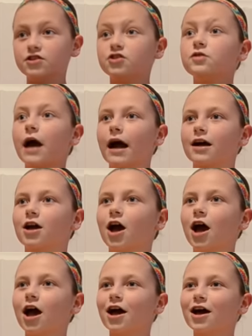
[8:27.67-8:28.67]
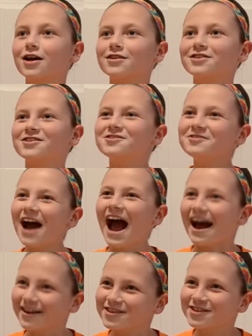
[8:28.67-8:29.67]
Did you act? Did you
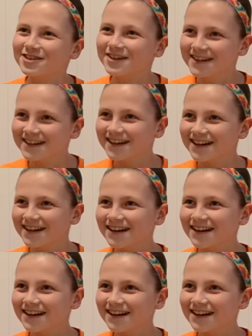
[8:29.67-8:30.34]
actually?